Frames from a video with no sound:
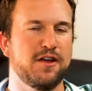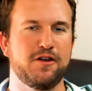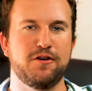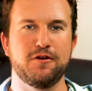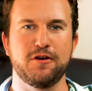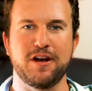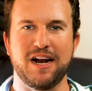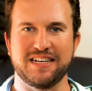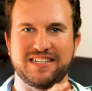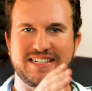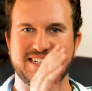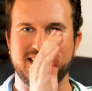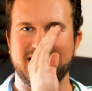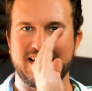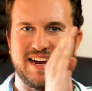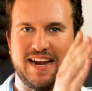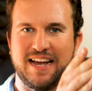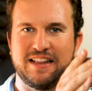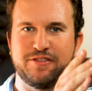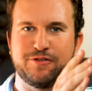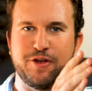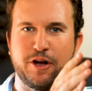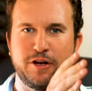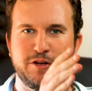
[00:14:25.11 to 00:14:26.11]

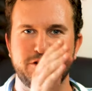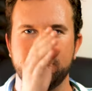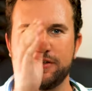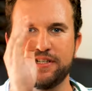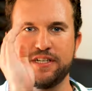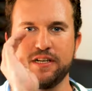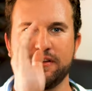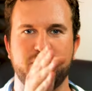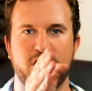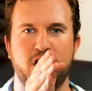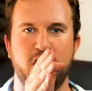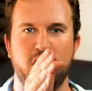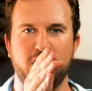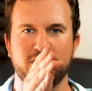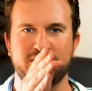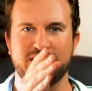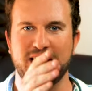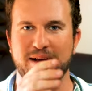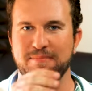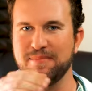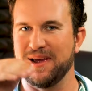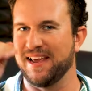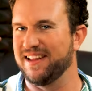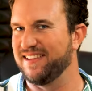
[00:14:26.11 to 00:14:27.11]
Jurásek, Antonio Silva,
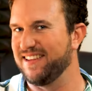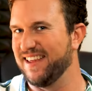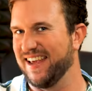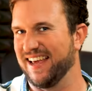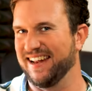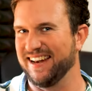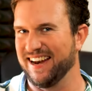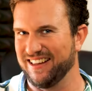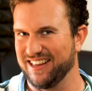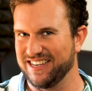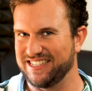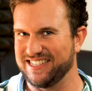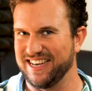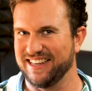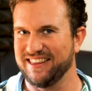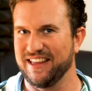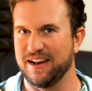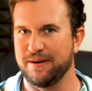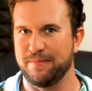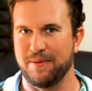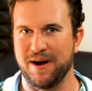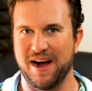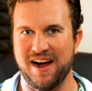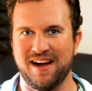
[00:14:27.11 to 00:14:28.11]
Otamendi, and
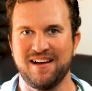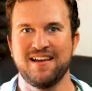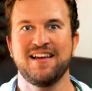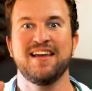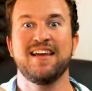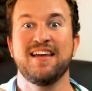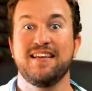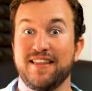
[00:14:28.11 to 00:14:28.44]
Alexander Ba.